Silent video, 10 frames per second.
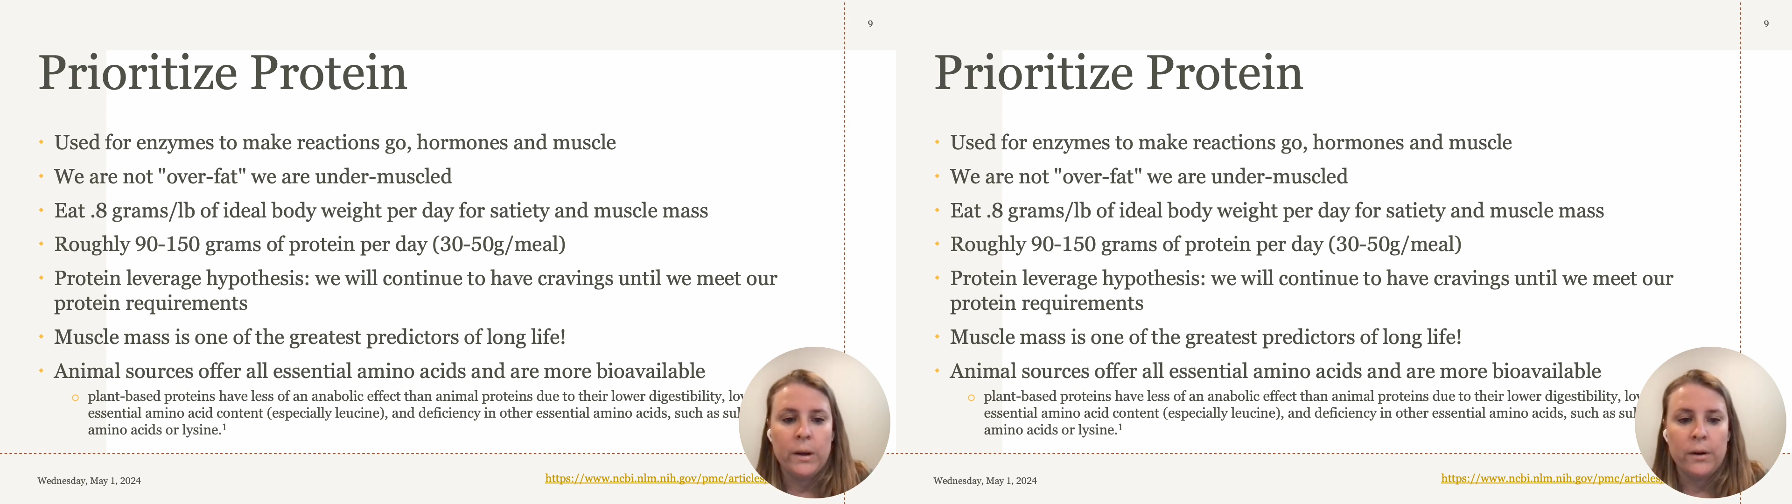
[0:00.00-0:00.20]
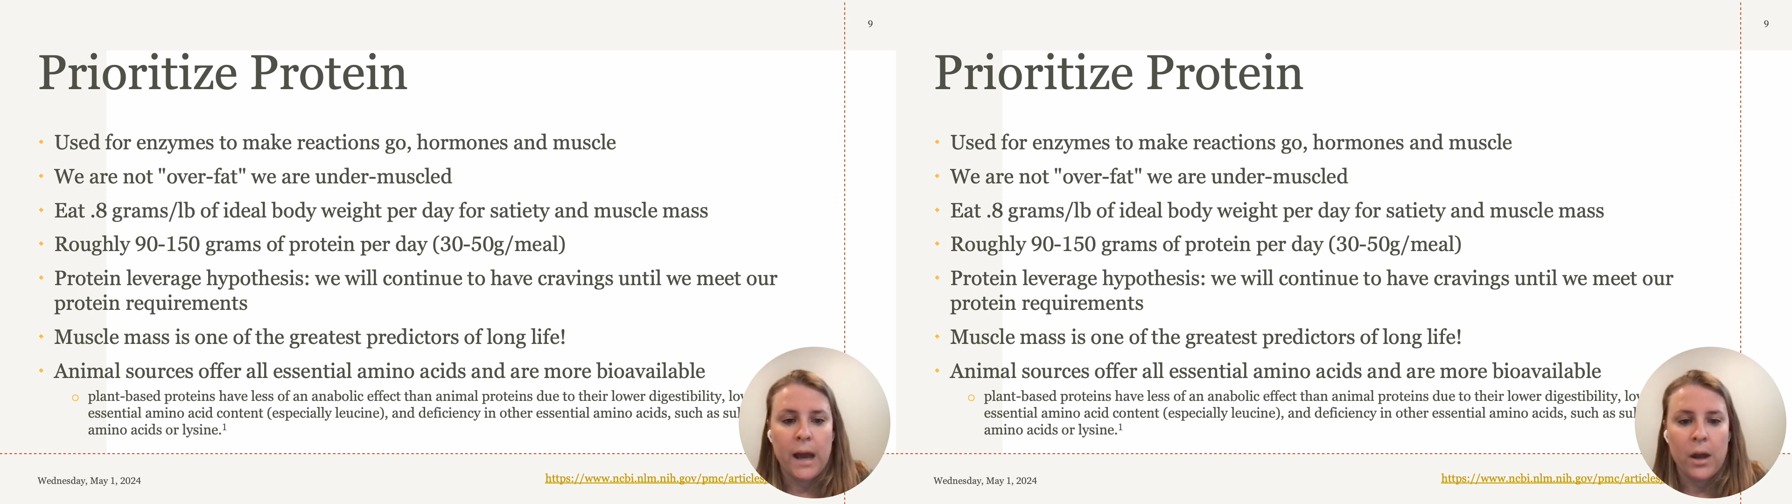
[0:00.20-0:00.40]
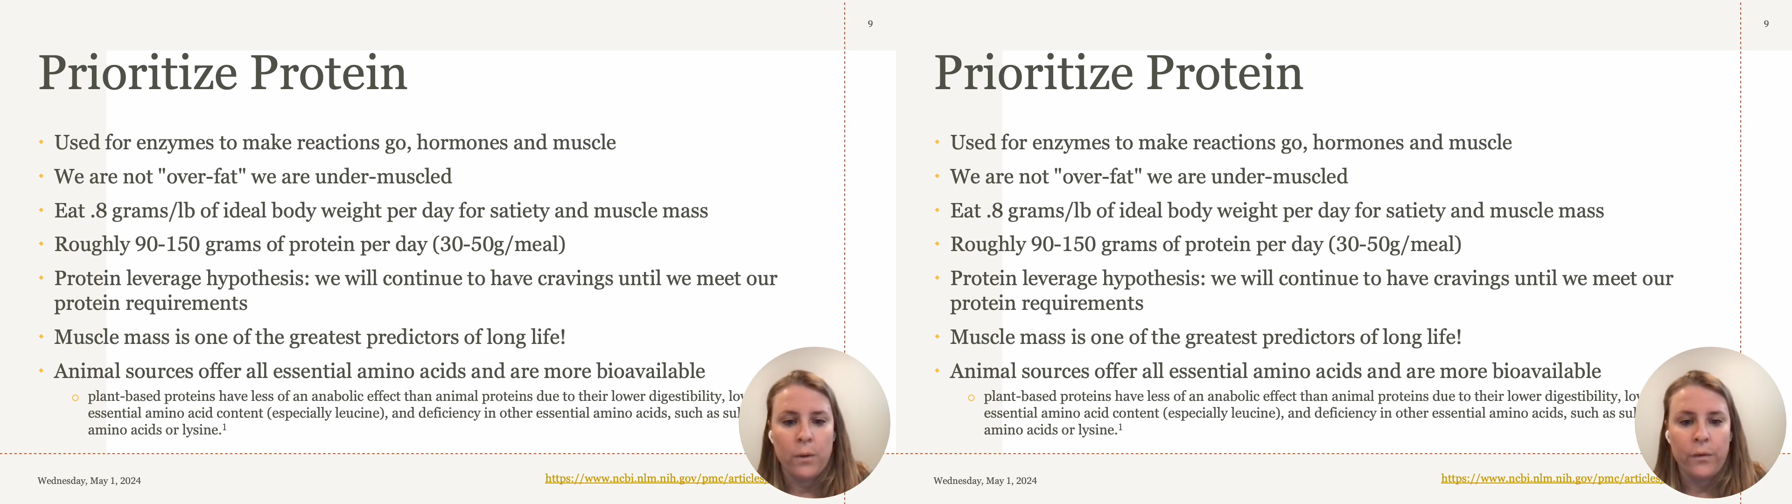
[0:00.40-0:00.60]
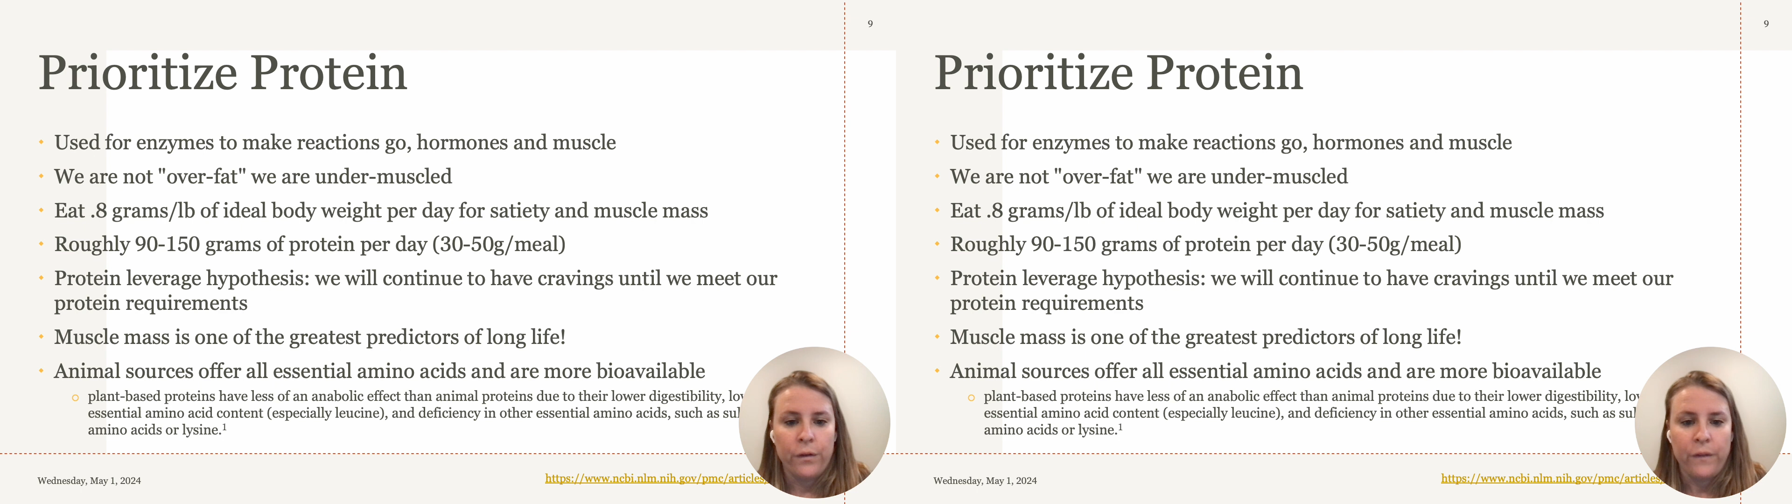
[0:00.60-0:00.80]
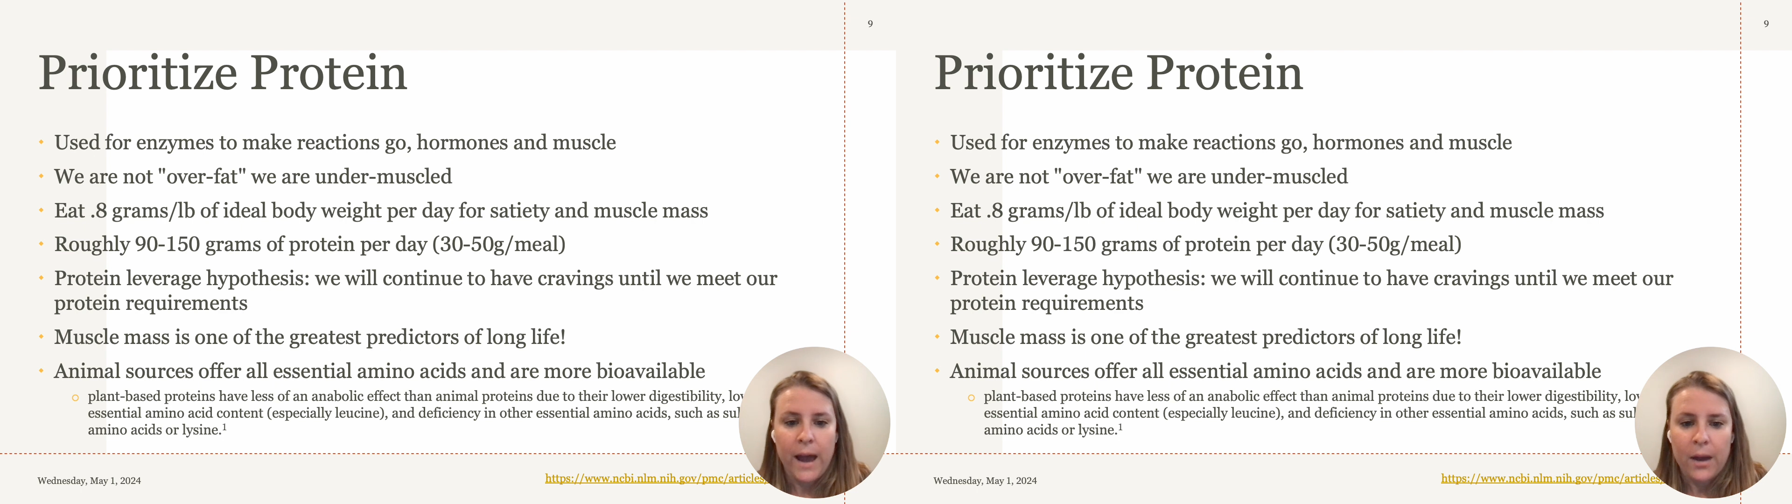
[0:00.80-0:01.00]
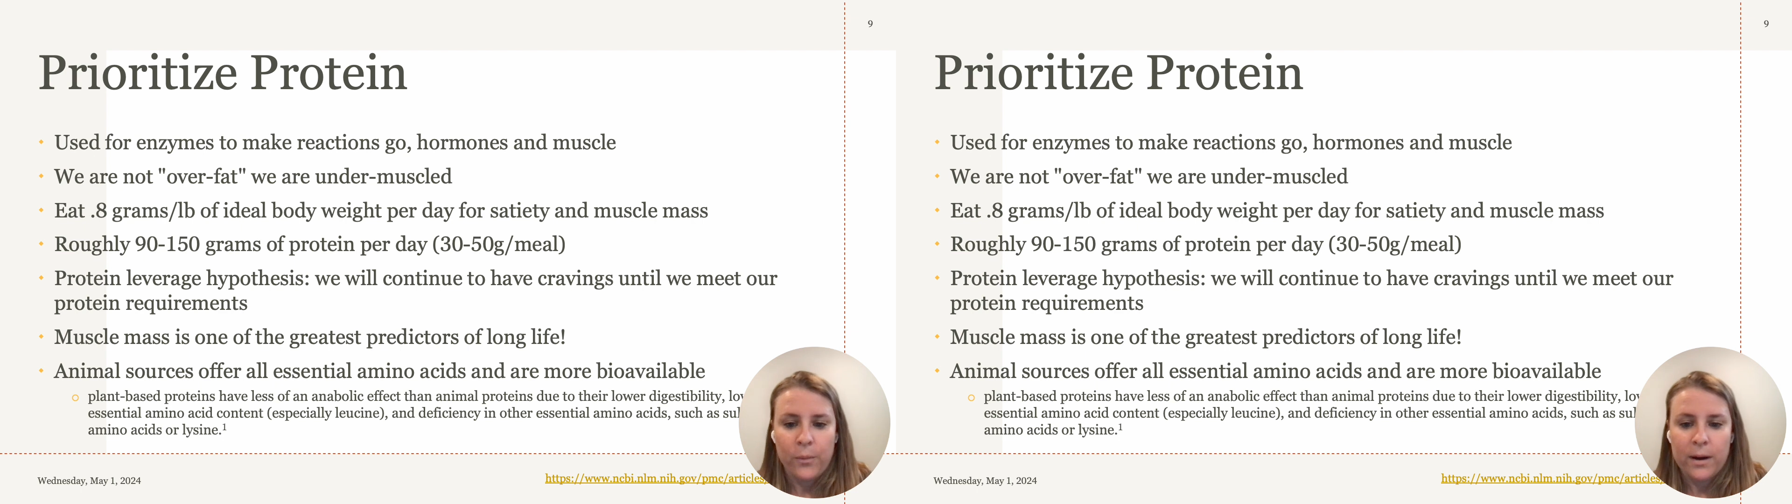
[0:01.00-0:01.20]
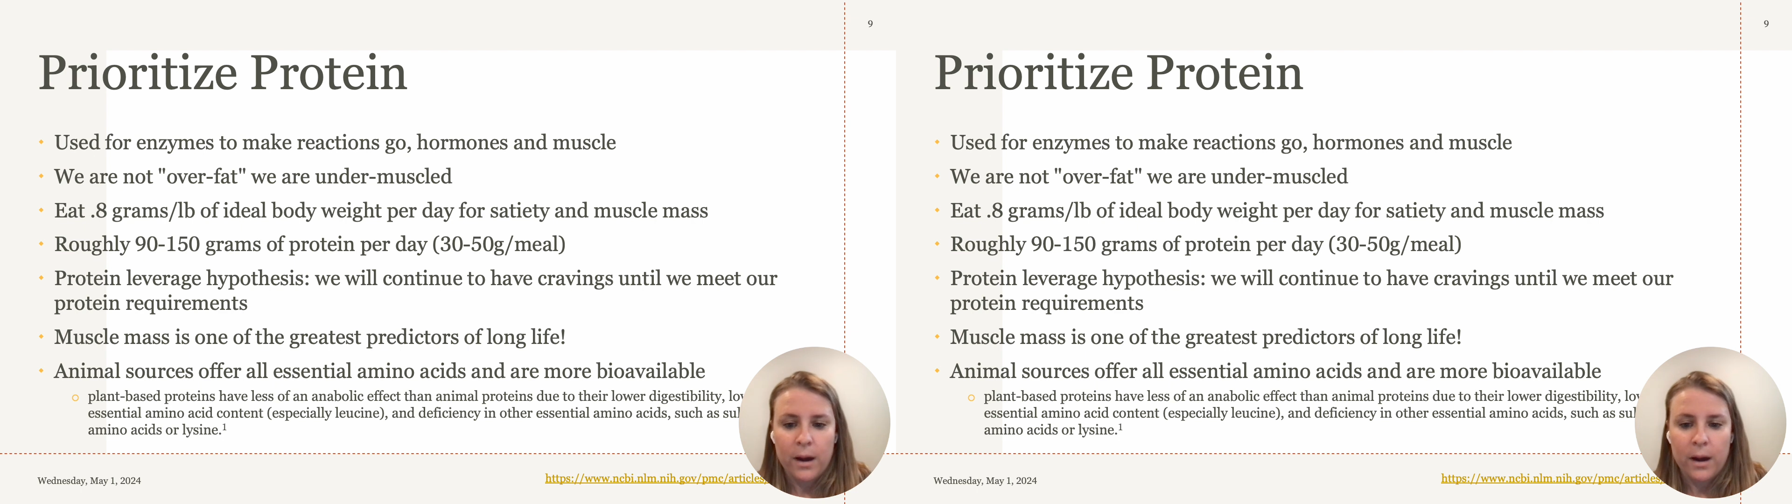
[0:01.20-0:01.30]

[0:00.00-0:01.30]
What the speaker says: We are not over fat,